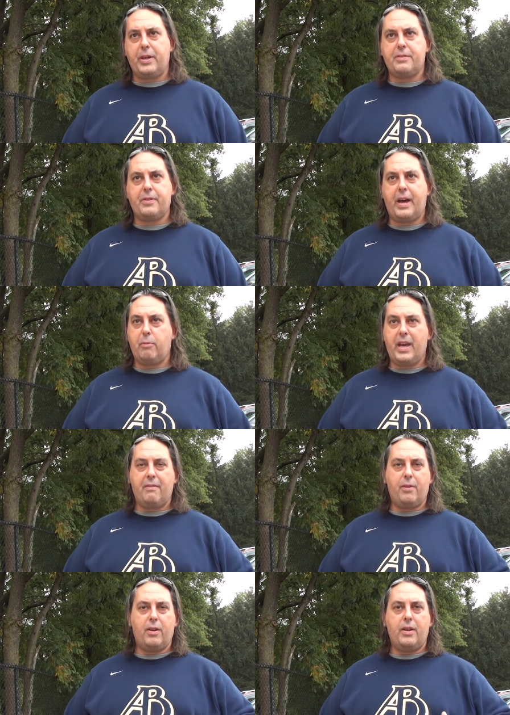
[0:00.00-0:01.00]
place for that. We
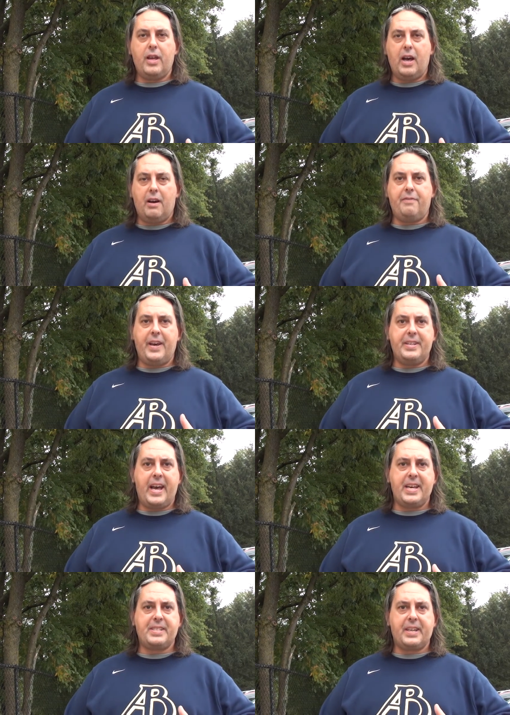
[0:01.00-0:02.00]
have a, a
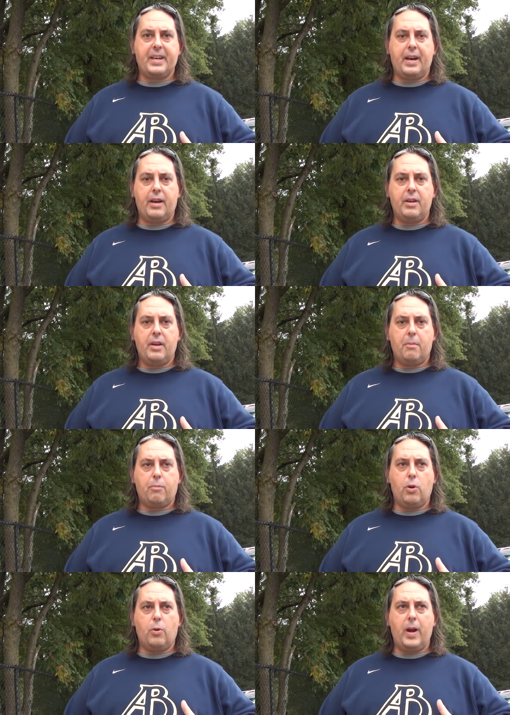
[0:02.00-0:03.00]
fantastic uh,
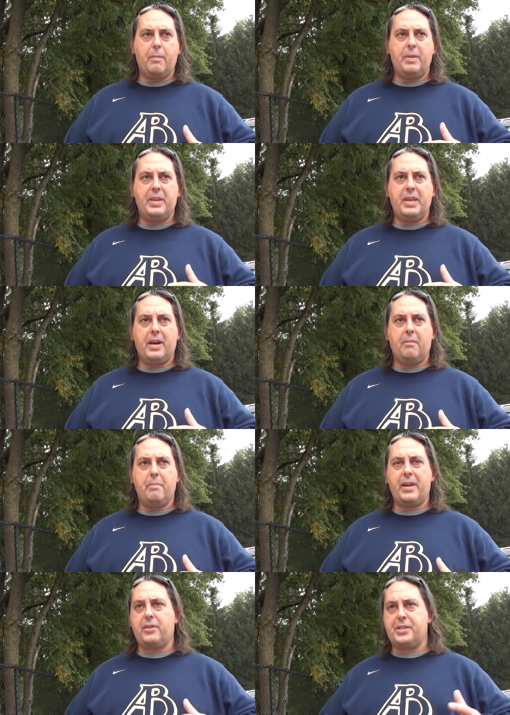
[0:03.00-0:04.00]
program in the uh,
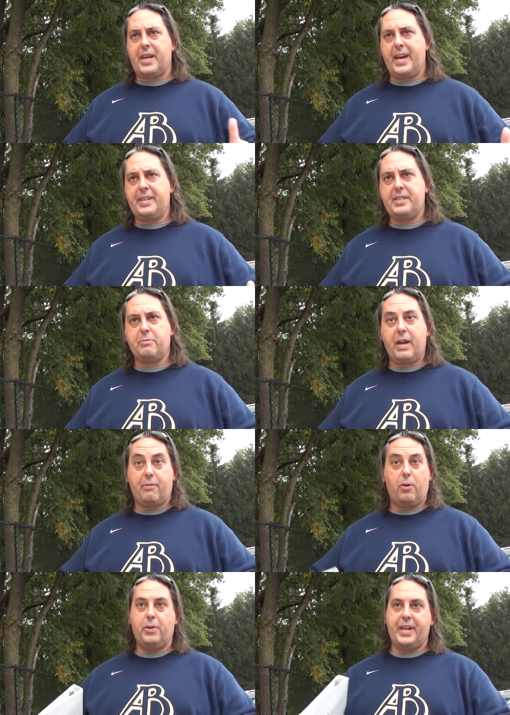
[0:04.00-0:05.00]
medical sciences. We have
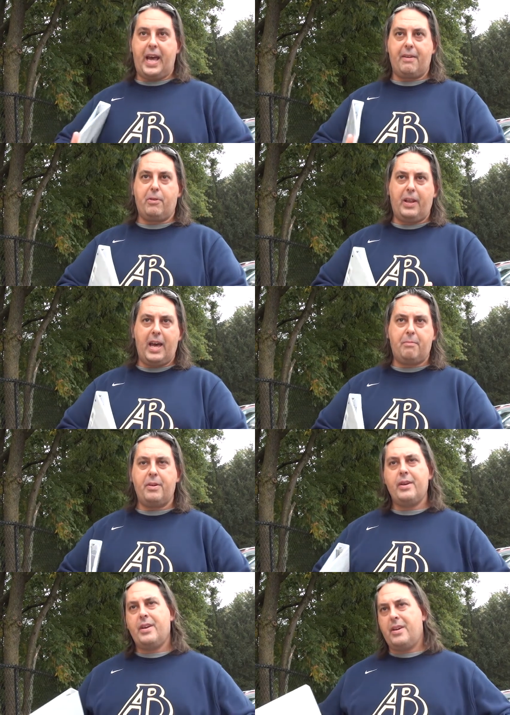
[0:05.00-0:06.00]
our own cadaver lab.
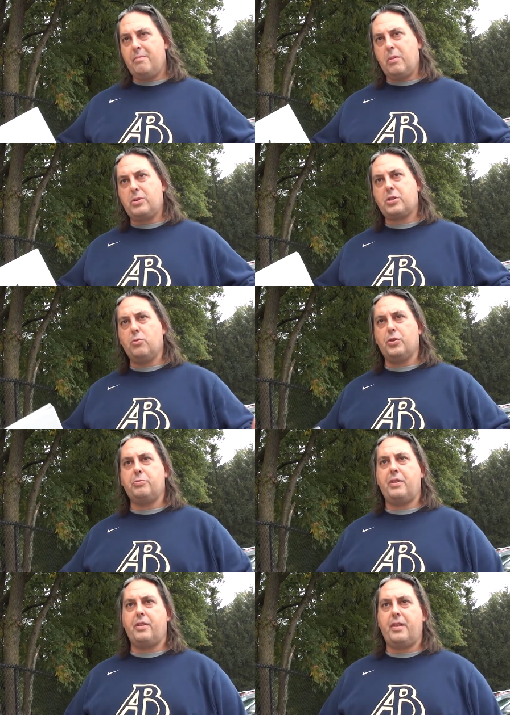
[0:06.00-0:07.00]
Most schools
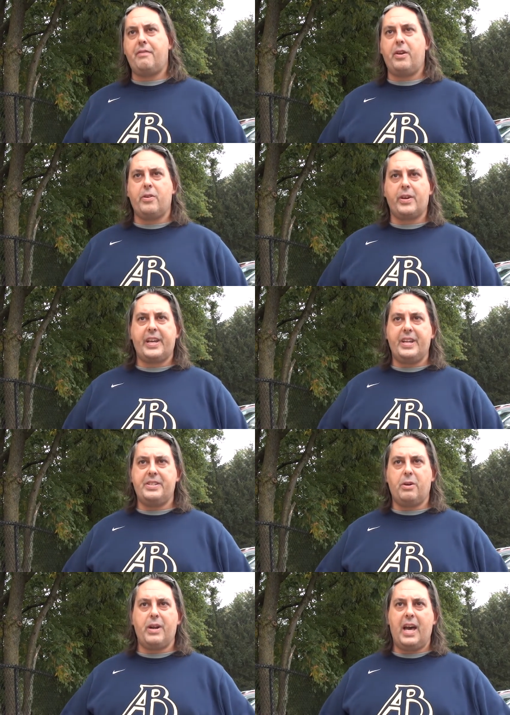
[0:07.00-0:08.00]
with 1,100 kids
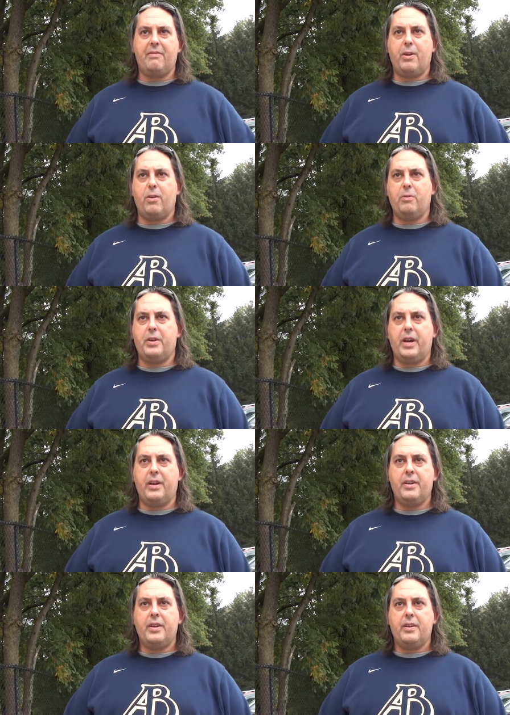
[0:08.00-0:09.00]
don't have their own uh,
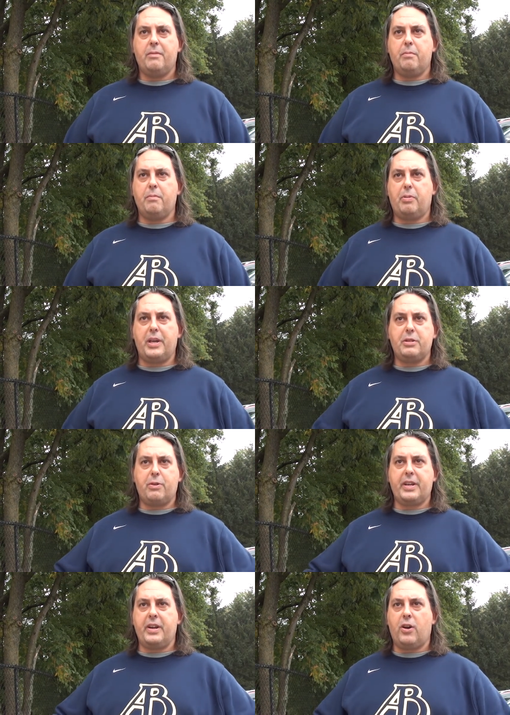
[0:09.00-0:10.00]
place
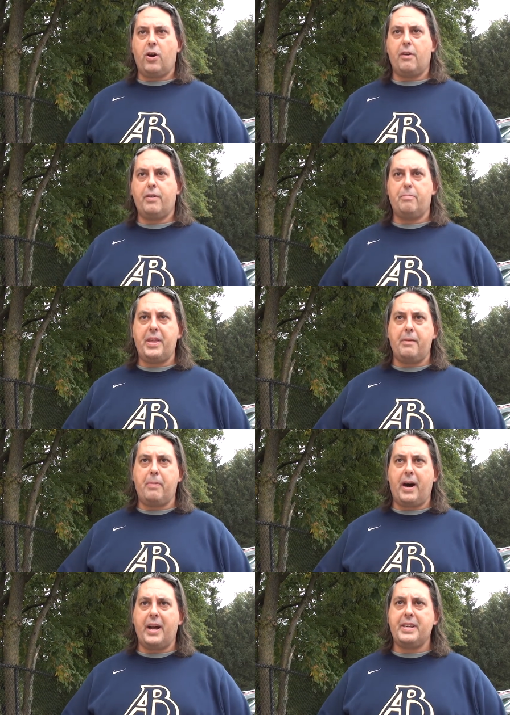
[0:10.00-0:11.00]
where you can carve up dead
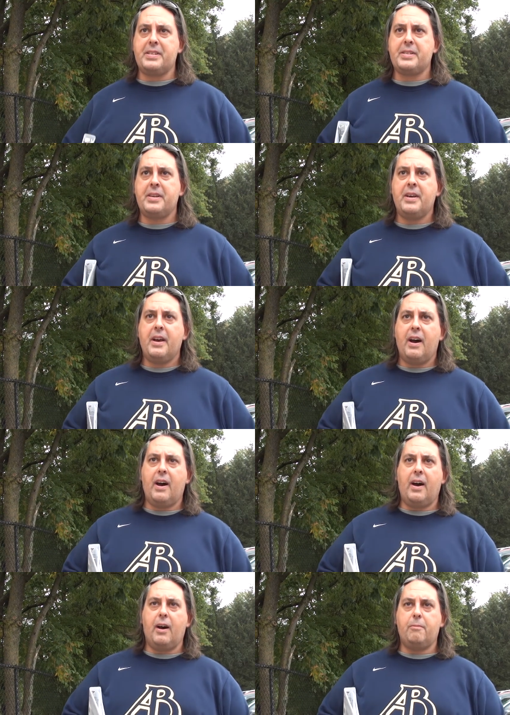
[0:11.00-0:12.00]
bodies.
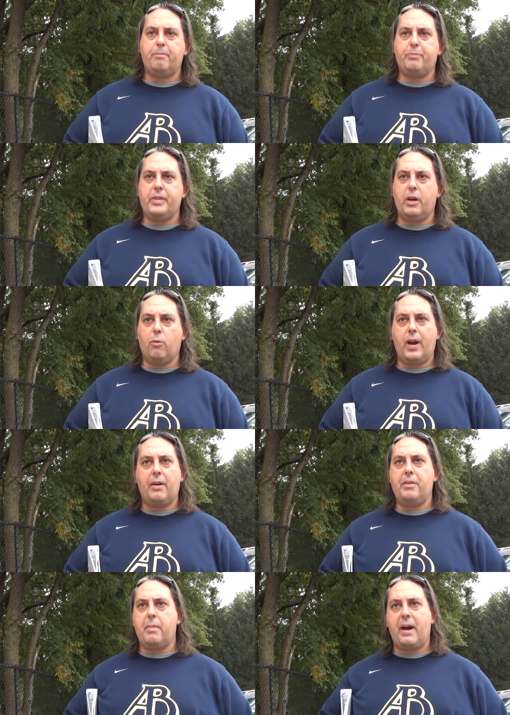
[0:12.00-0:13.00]
Uh, you know, we're out
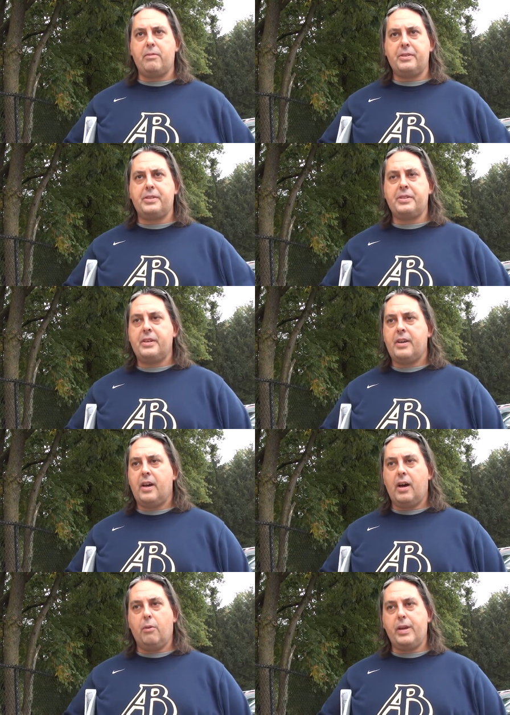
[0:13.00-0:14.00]
in the mountains.
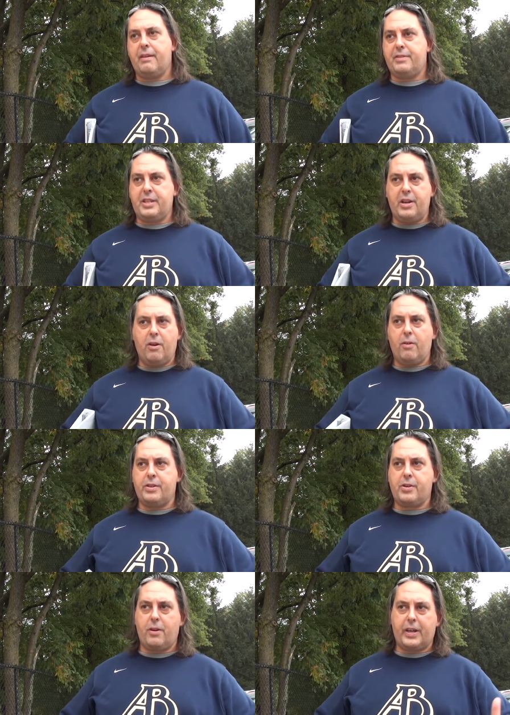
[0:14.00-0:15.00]
Uh, we have deer and
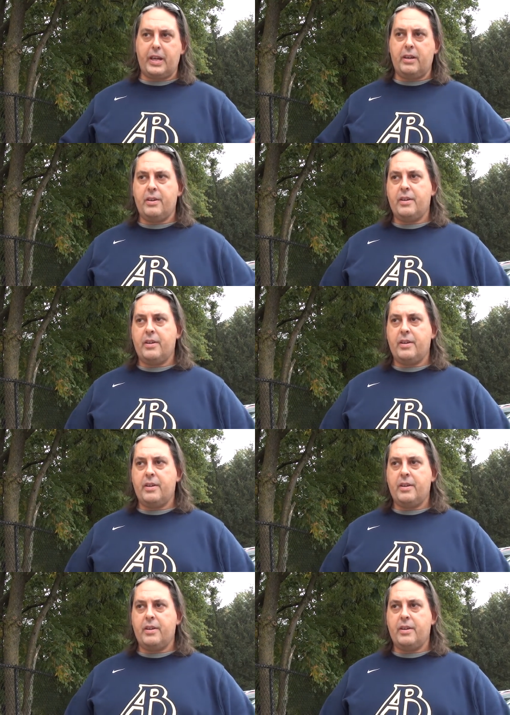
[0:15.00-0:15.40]
turkey